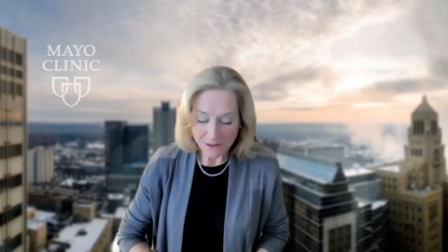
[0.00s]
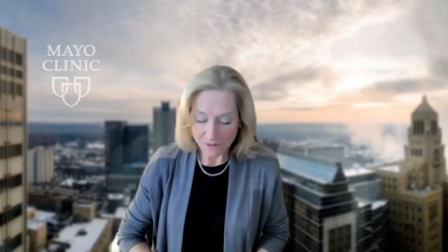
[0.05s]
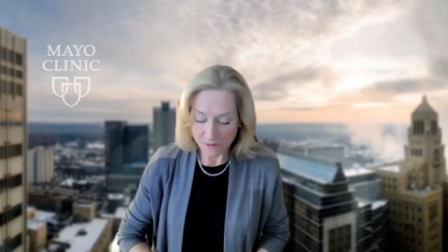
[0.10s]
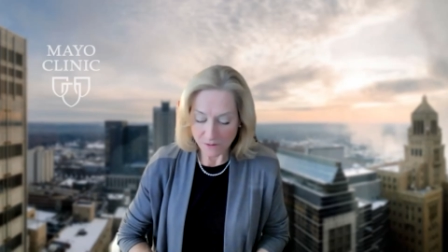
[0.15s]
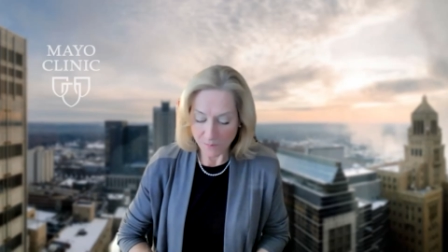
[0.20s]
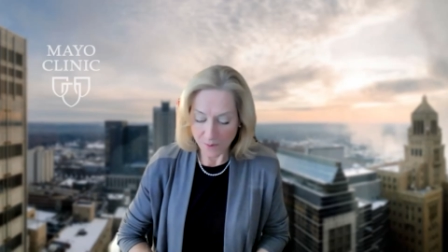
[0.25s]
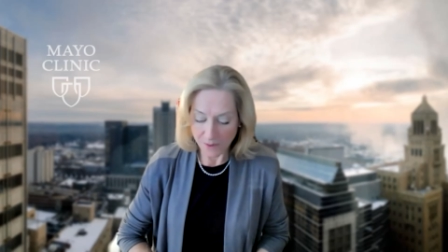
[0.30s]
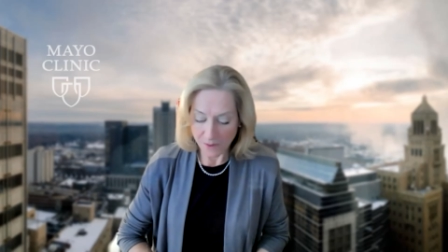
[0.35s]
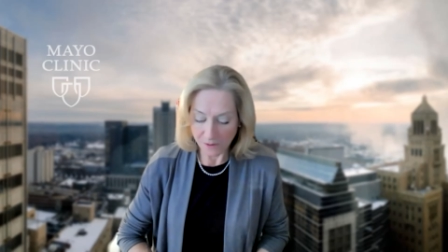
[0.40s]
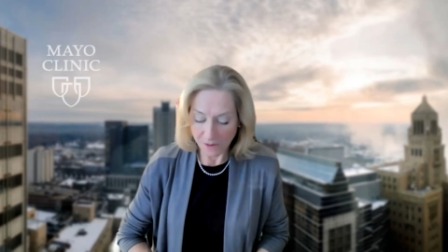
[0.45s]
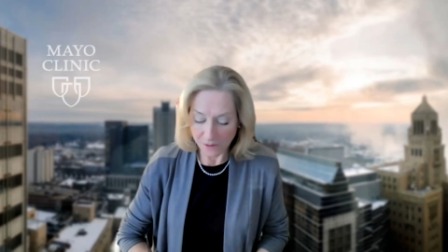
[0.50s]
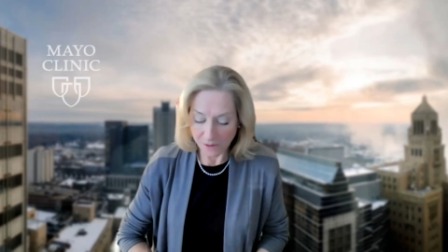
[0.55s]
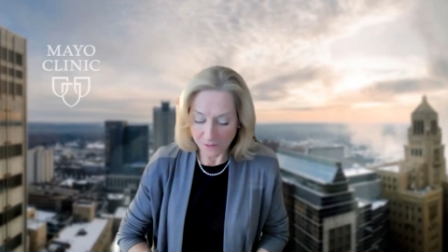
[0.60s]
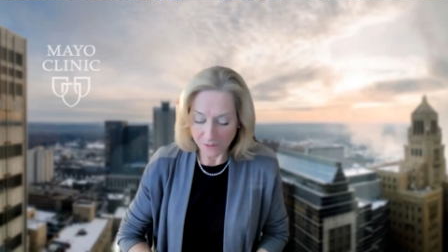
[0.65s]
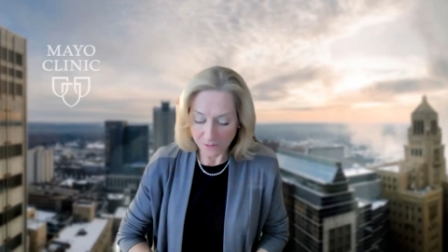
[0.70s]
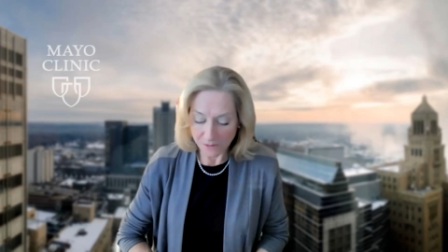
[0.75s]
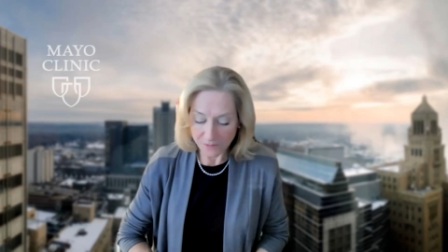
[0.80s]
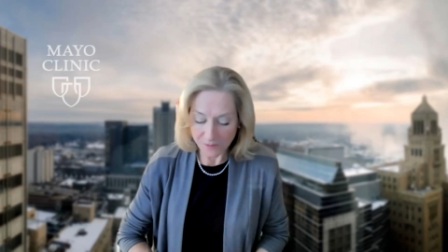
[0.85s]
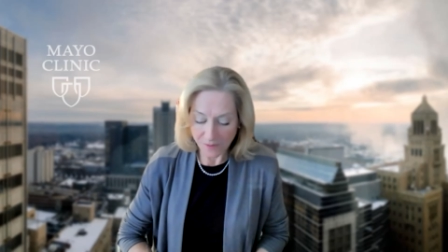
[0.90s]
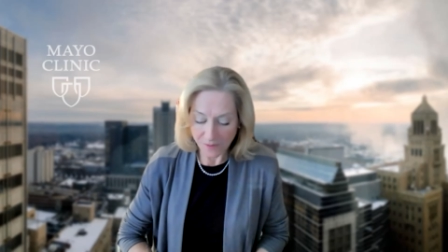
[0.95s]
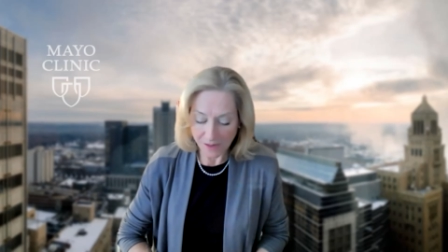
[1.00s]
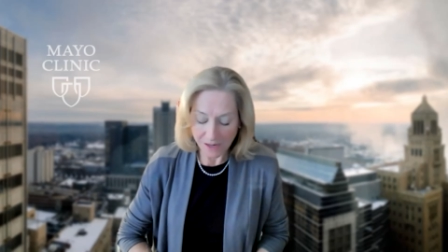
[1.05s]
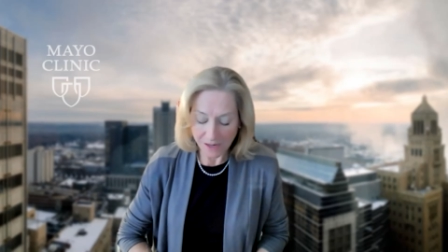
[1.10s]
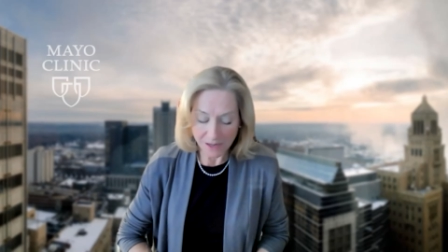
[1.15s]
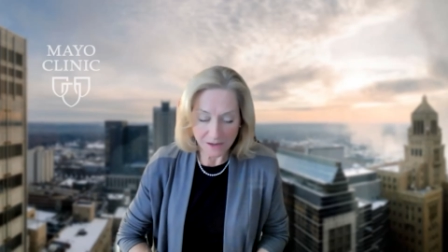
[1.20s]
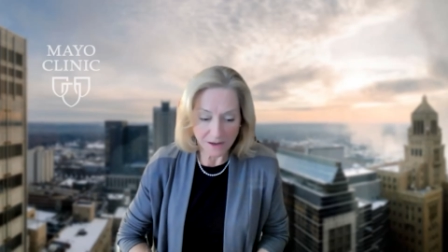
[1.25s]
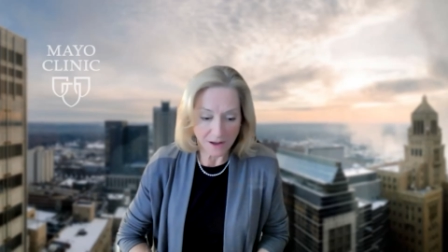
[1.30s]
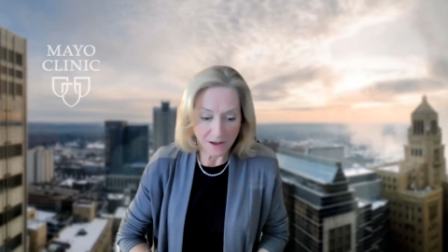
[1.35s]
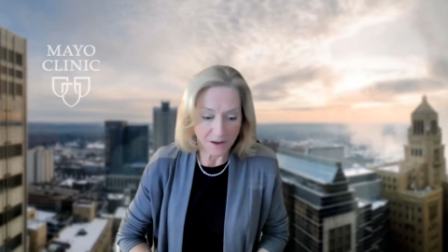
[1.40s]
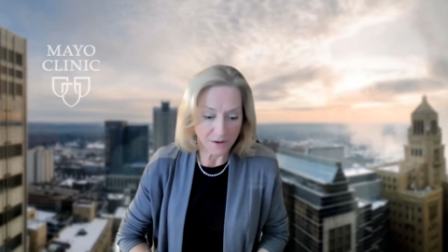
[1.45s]
to better
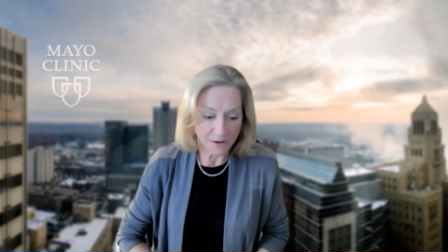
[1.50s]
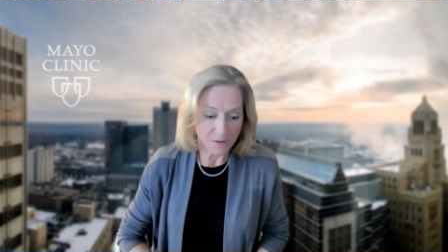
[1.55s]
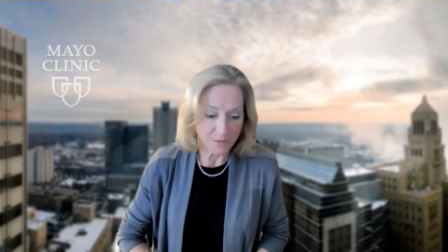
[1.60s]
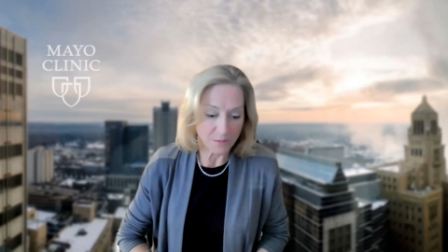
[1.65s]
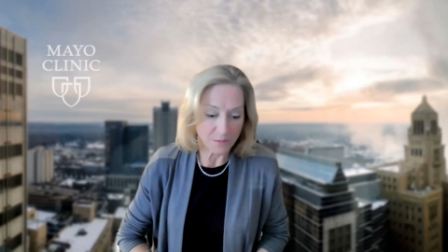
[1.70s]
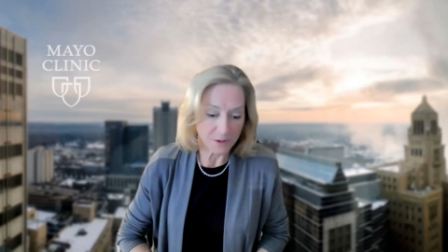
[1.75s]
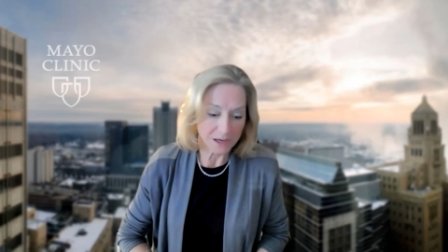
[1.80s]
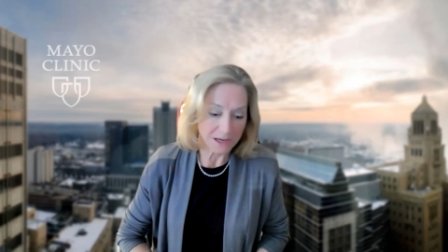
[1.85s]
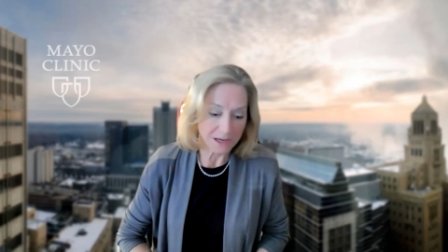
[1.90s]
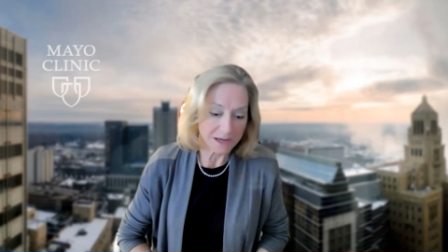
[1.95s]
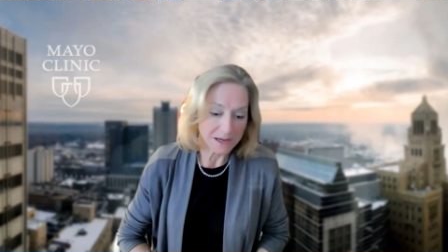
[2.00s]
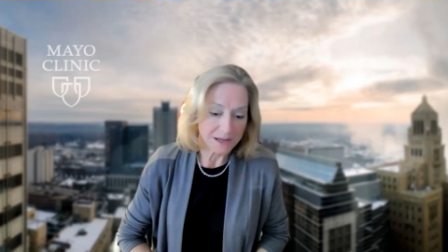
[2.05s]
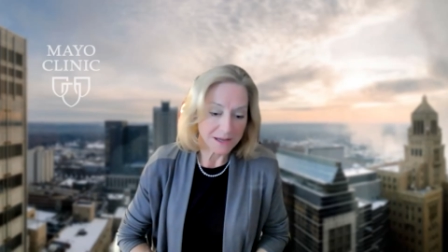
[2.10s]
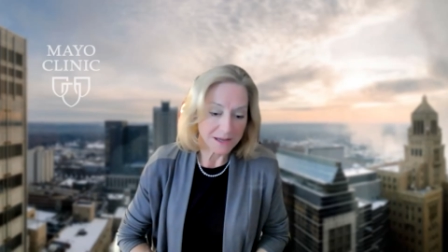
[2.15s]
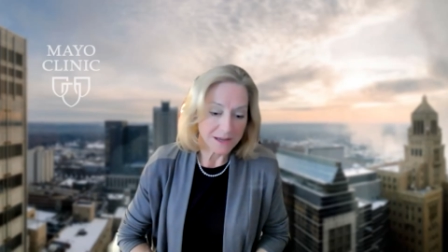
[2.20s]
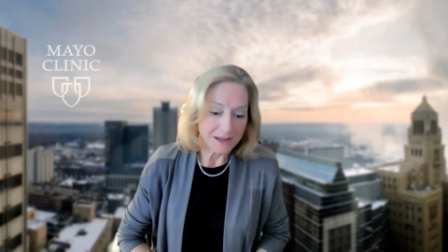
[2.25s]
understand how we